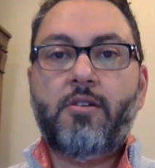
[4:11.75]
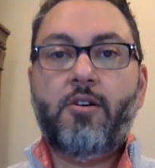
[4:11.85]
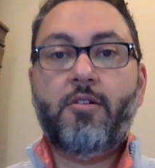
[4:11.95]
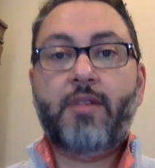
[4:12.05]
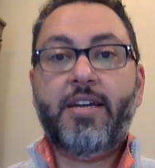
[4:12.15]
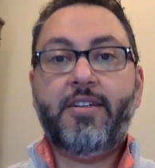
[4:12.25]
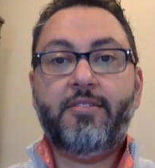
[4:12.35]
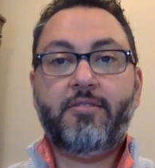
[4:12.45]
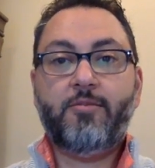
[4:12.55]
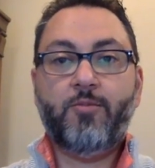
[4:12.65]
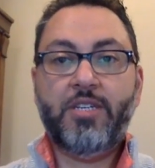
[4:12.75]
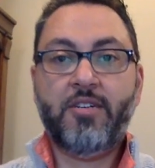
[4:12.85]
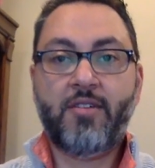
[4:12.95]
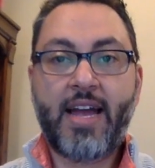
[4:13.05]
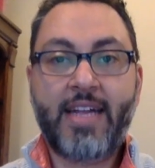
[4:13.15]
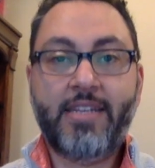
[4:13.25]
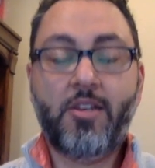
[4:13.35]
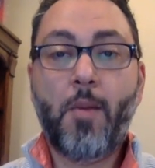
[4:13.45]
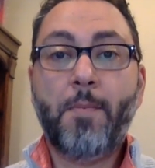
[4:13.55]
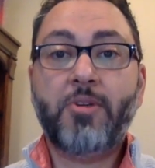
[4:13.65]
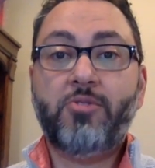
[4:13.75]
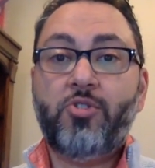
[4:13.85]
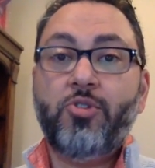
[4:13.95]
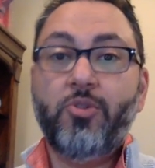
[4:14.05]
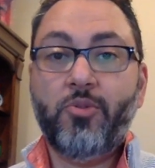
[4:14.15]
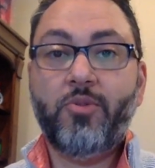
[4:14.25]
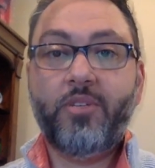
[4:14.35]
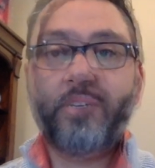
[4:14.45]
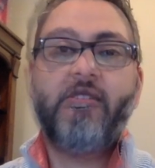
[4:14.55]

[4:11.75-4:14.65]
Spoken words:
All right, we are at number two.